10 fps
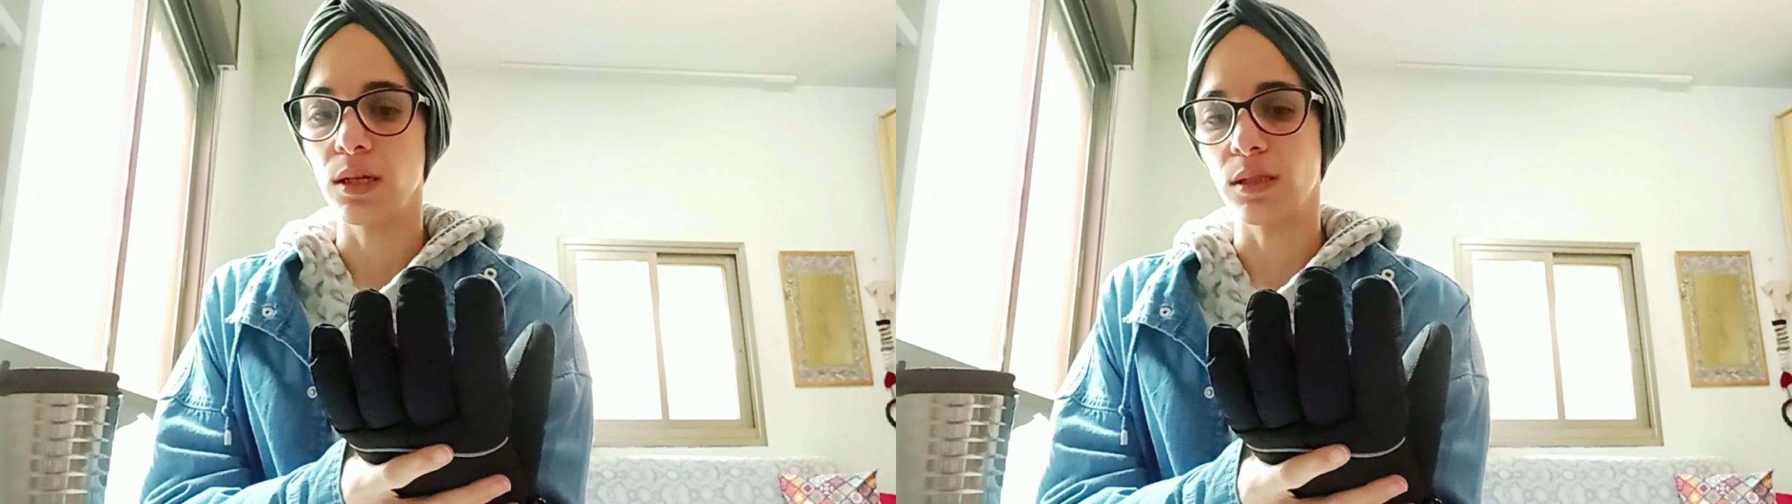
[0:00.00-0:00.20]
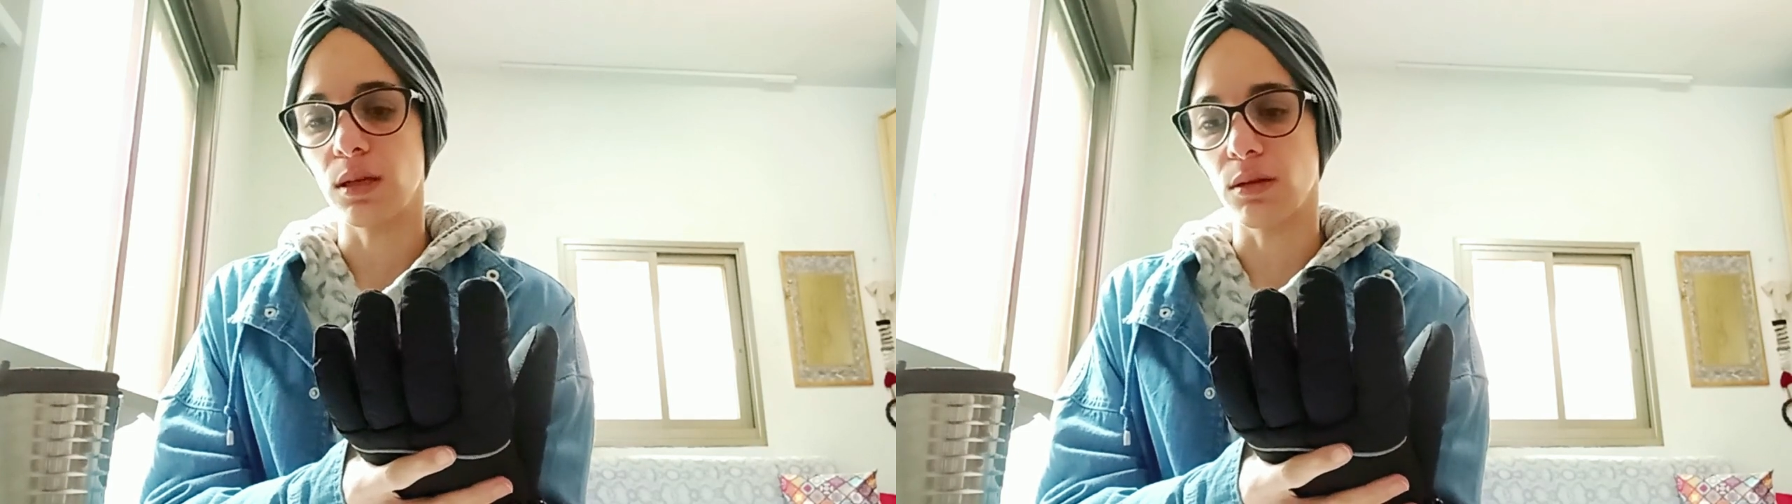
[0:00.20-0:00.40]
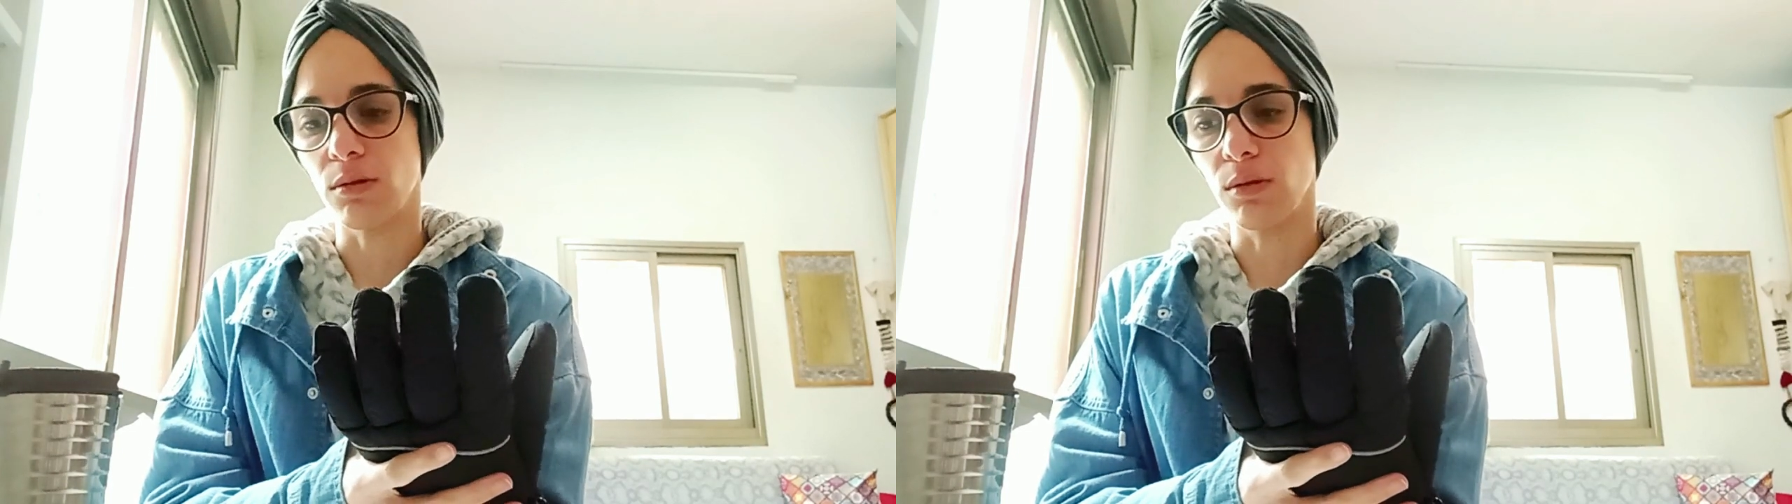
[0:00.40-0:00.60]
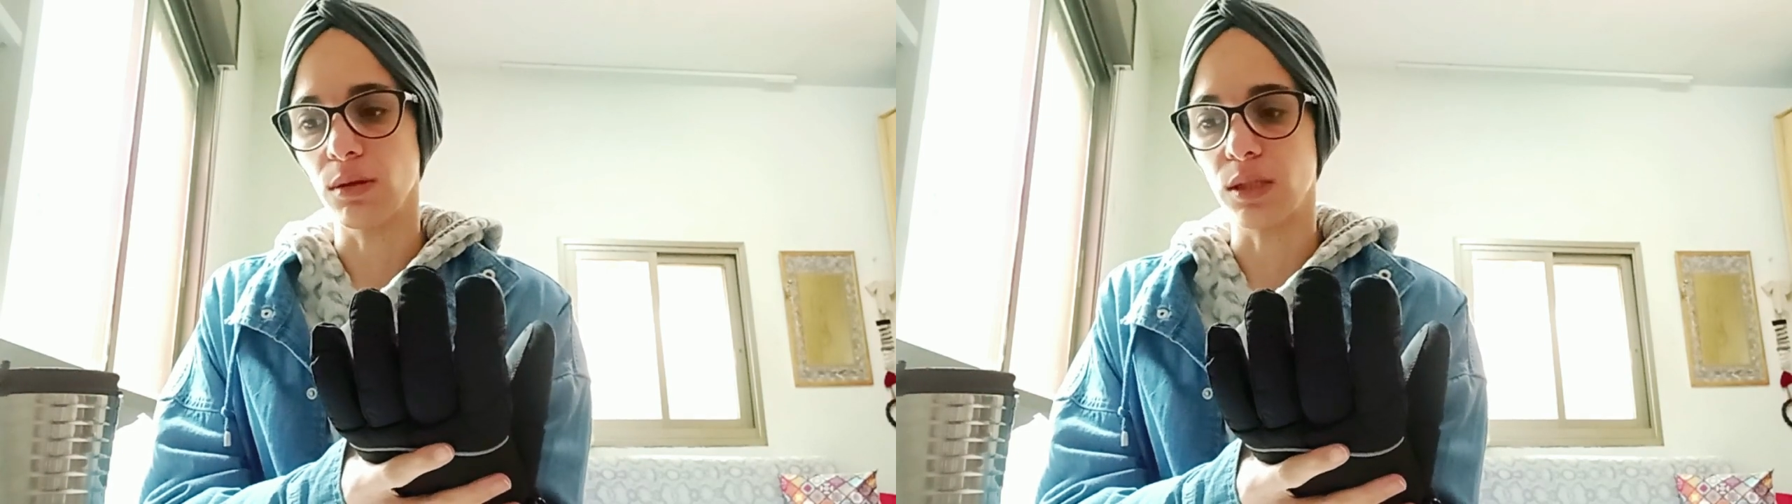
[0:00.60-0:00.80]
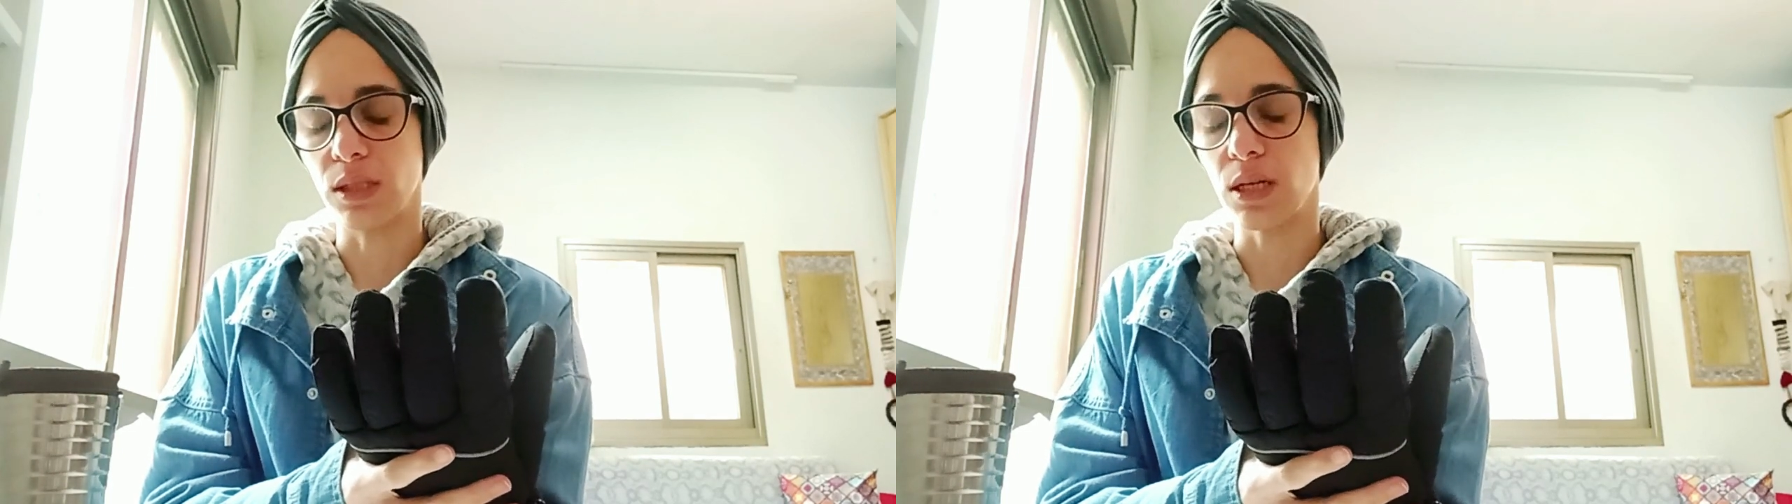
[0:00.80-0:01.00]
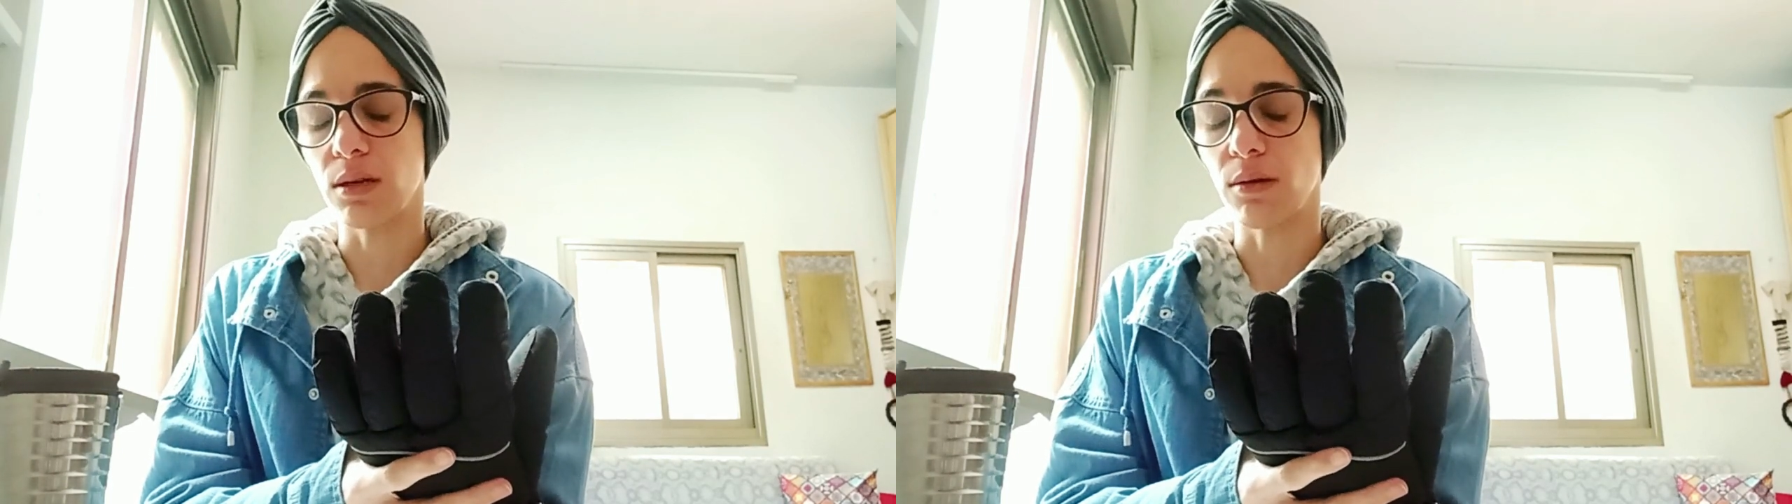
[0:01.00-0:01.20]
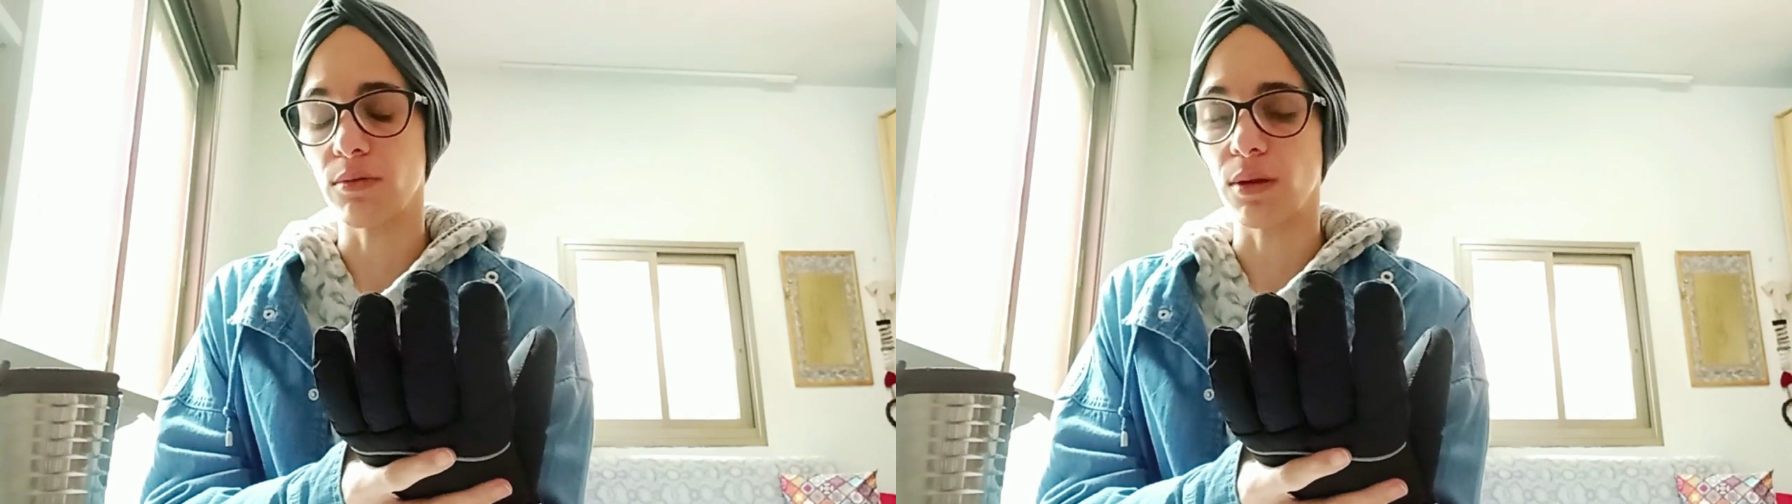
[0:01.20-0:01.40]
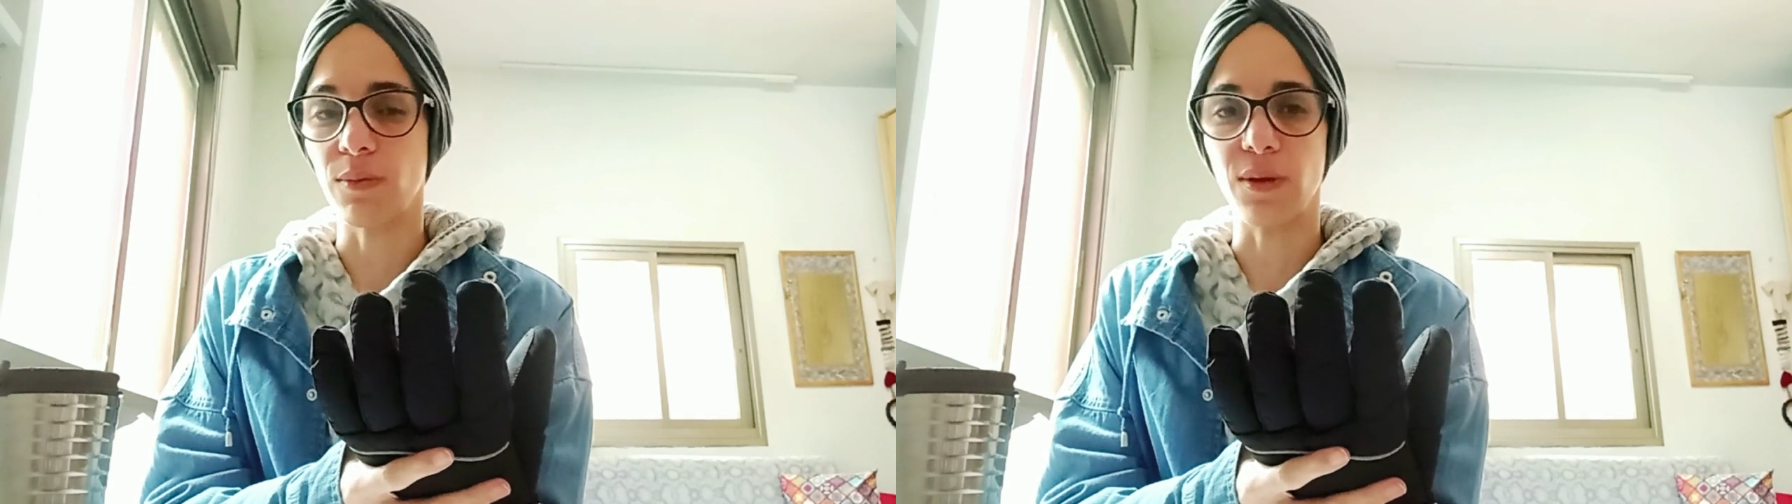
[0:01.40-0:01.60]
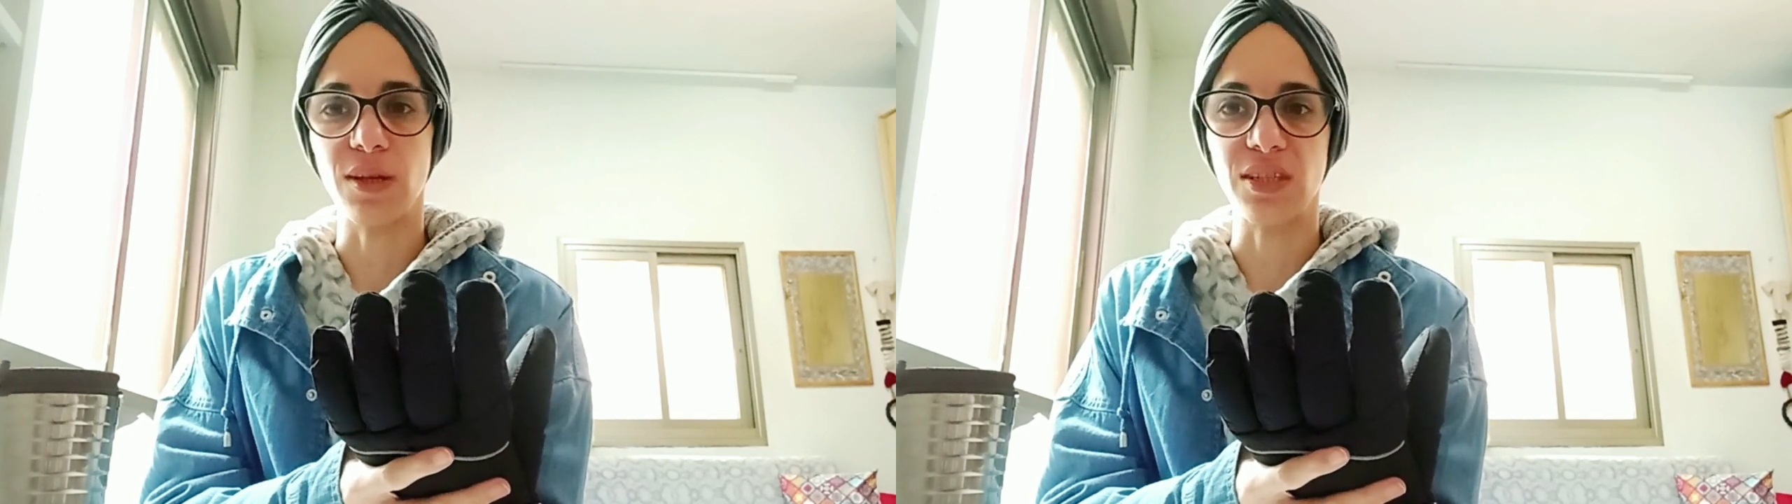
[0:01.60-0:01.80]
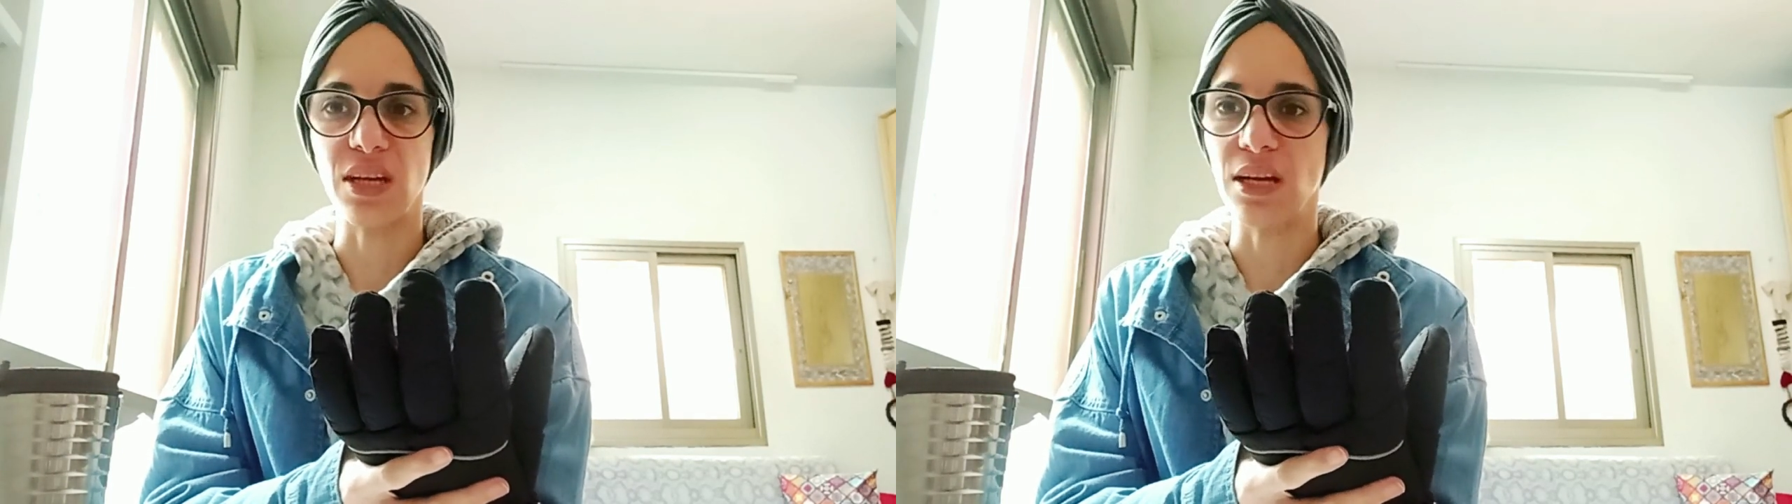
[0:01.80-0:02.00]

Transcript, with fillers: Is it cold? Etc. Of that because